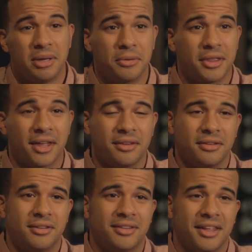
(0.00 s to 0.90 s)
people that
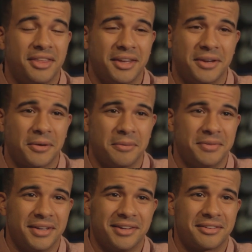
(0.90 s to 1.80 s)
think you're a
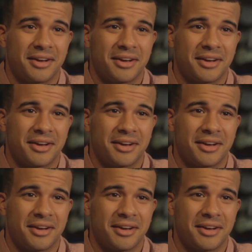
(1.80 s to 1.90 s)
bitch.